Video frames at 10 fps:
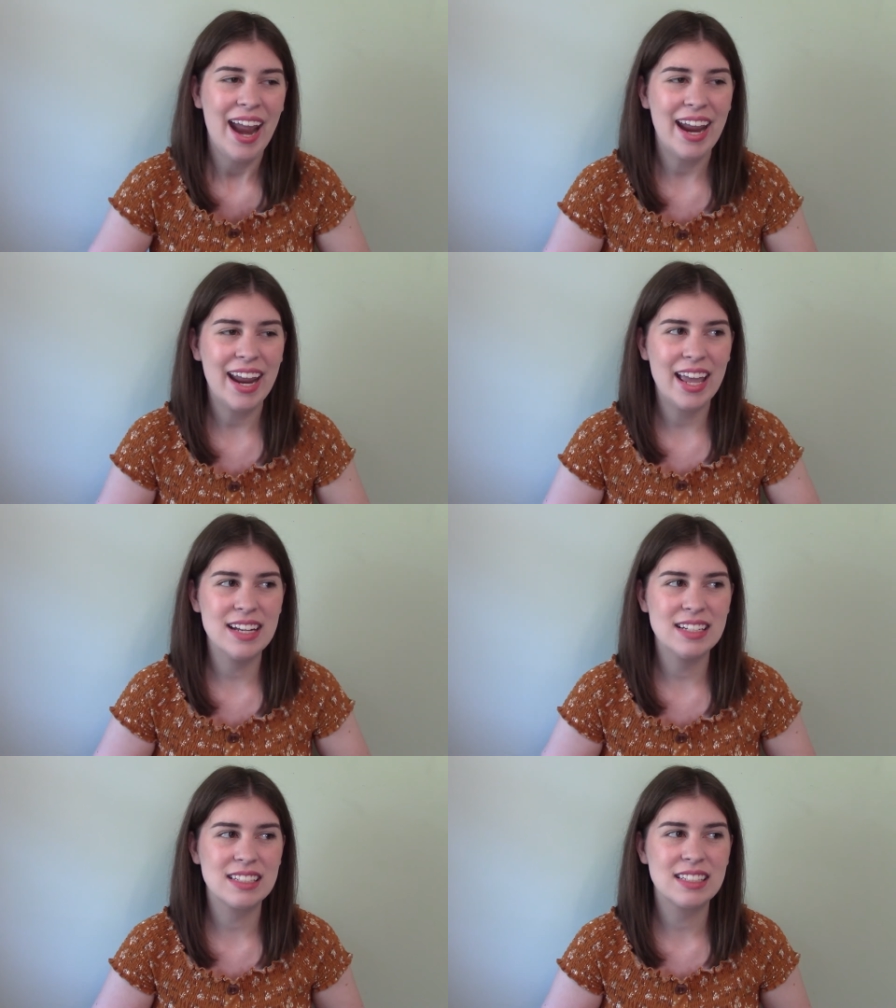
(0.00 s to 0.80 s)

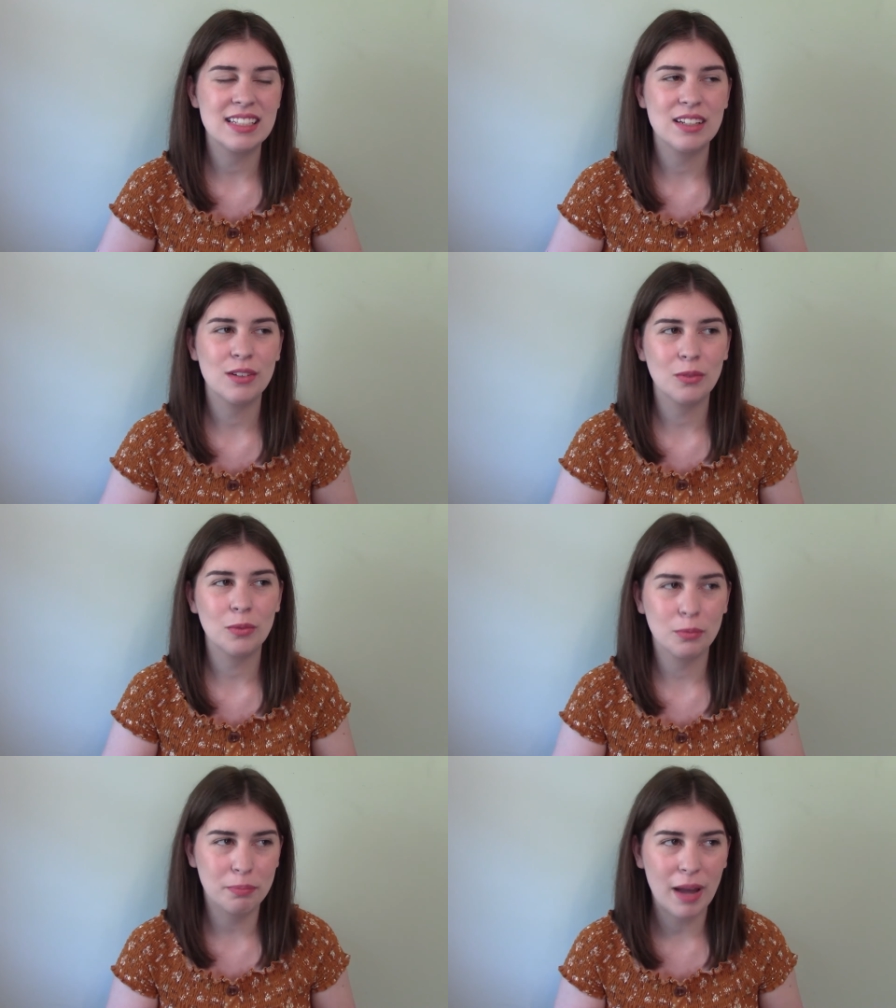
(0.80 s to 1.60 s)
And
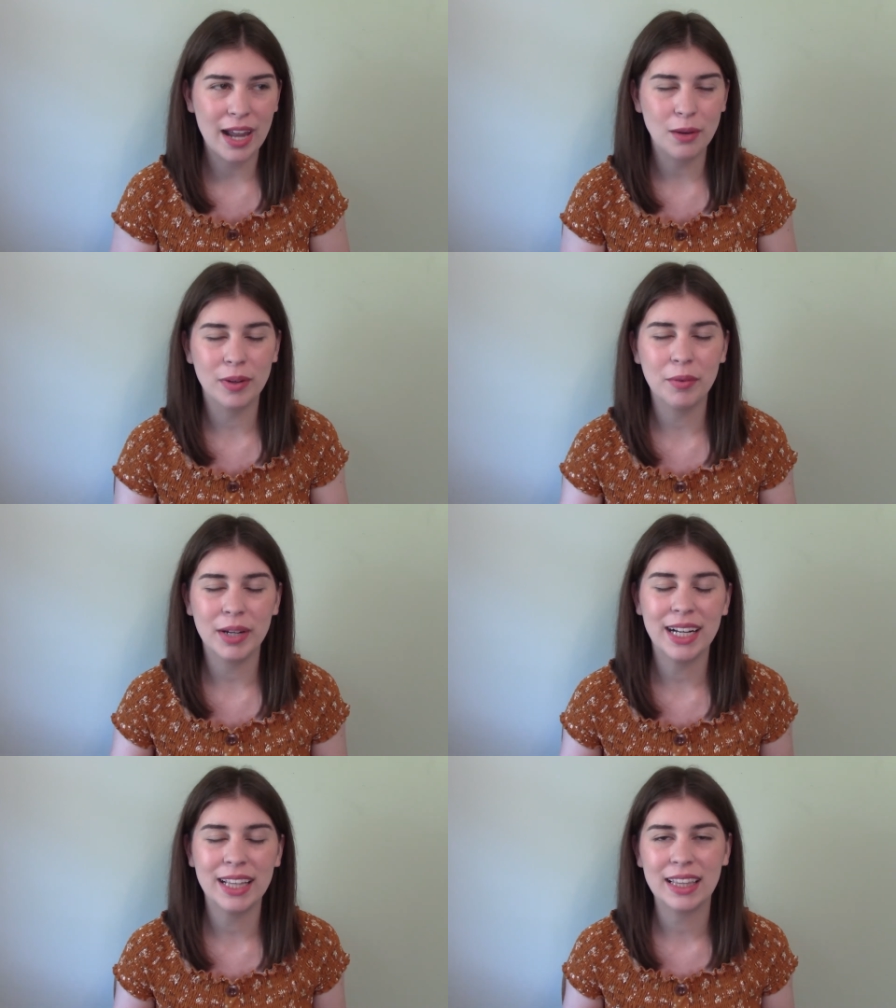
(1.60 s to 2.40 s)
by
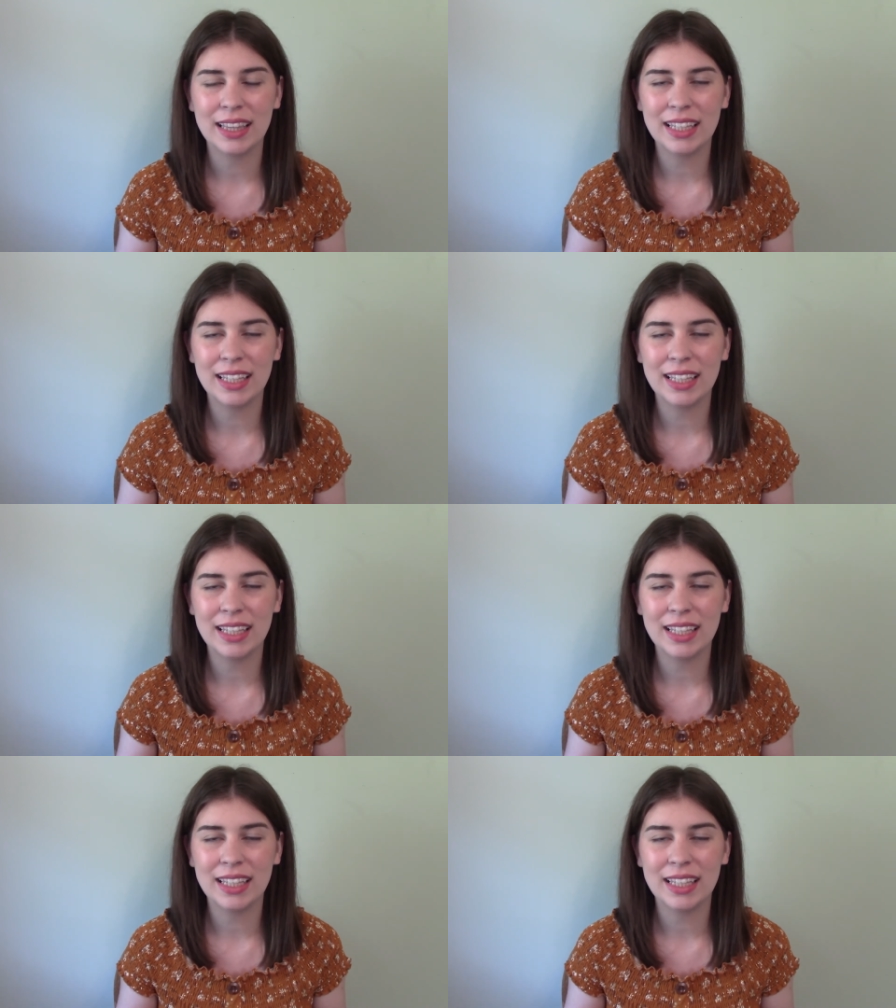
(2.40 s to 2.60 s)
rereading